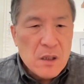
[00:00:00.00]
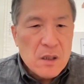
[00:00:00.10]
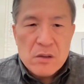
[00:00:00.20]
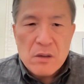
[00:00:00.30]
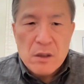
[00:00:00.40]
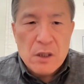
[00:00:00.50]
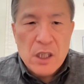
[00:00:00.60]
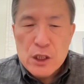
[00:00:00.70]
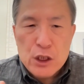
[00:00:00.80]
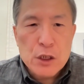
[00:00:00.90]
So you
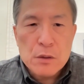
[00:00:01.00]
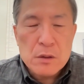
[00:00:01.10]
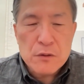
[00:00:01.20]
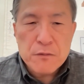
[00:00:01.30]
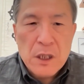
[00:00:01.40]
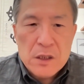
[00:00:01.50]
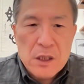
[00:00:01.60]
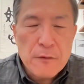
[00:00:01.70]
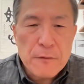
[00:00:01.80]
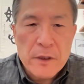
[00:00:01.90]
can choose from
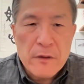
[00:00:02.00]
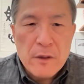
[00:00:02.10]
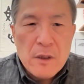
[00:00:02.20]
different